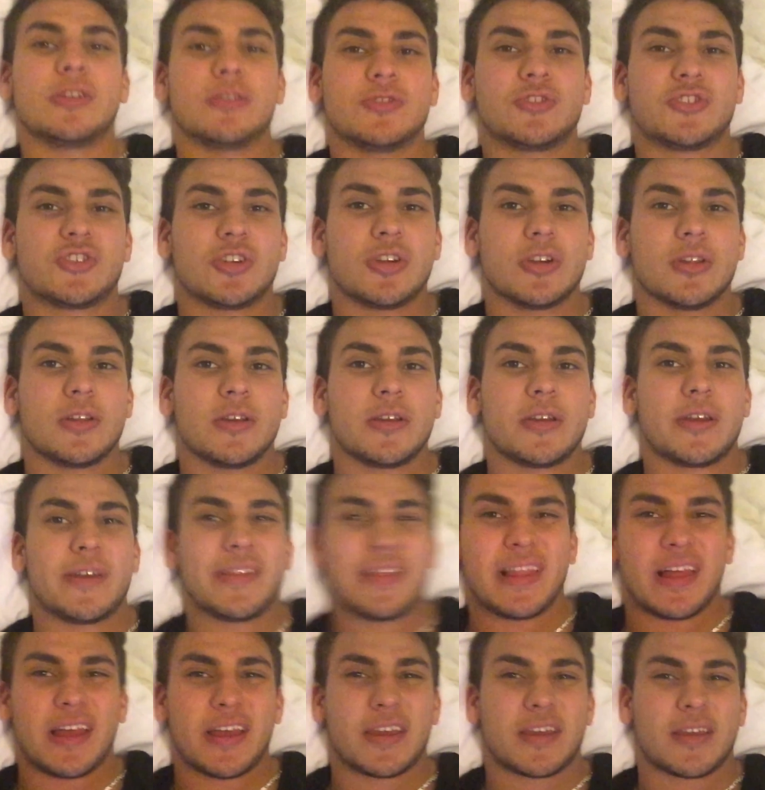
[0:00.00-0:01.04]
here chilling
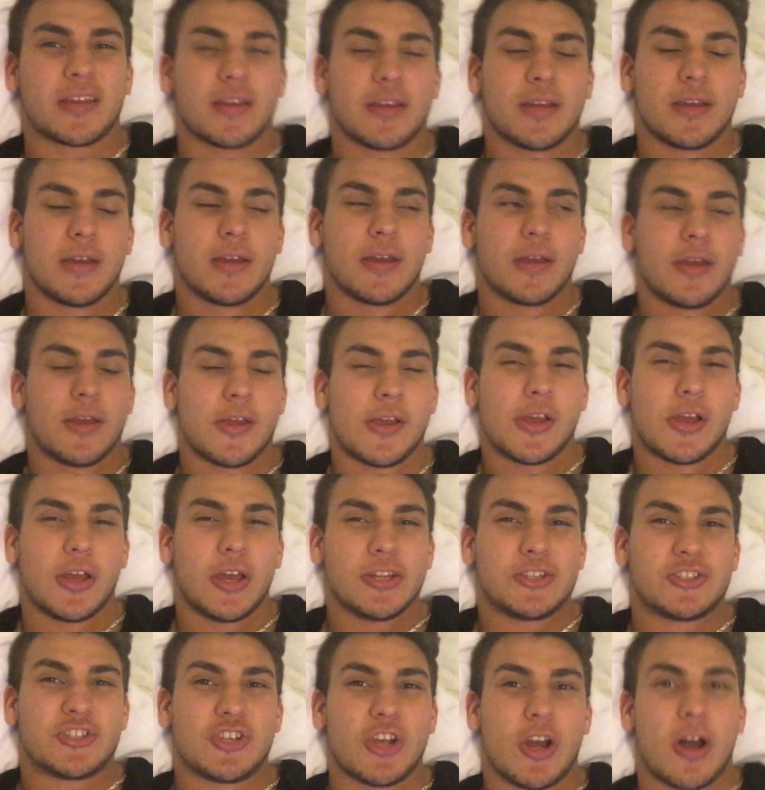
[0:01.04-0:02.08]
in like
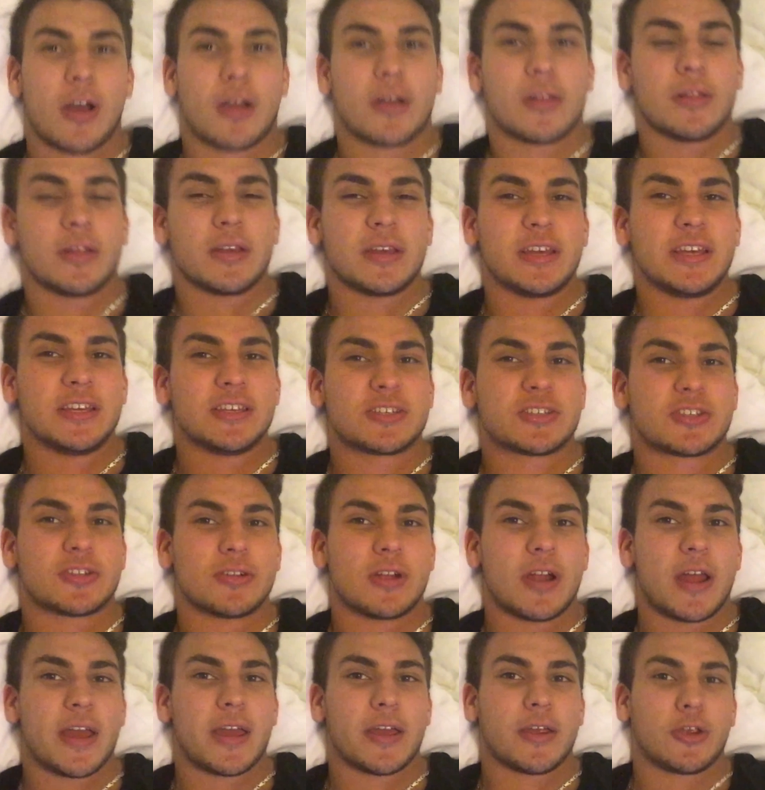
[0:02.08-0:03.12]
a chocolate
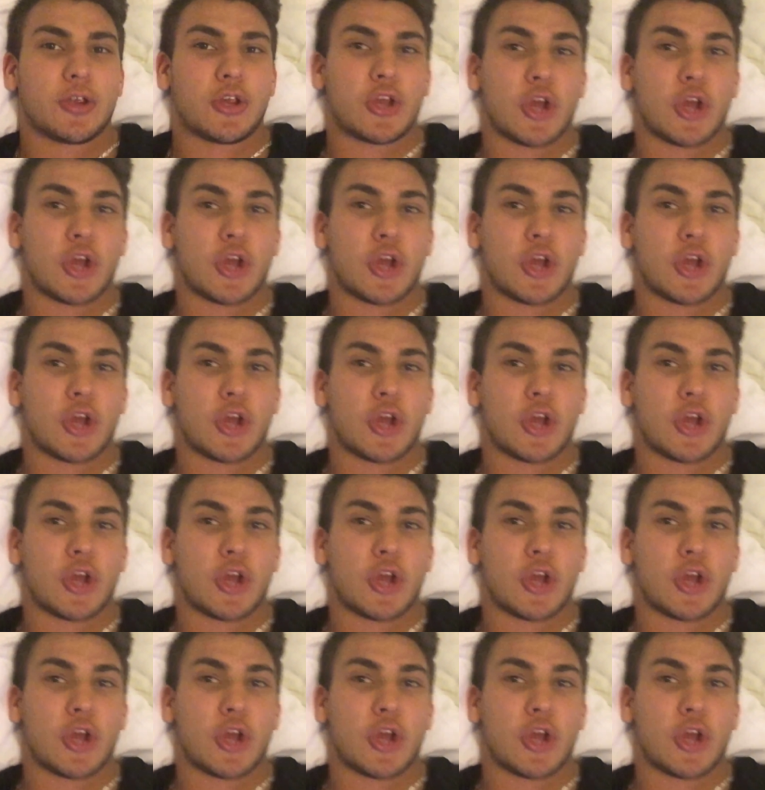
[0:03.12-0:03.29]
Easter egg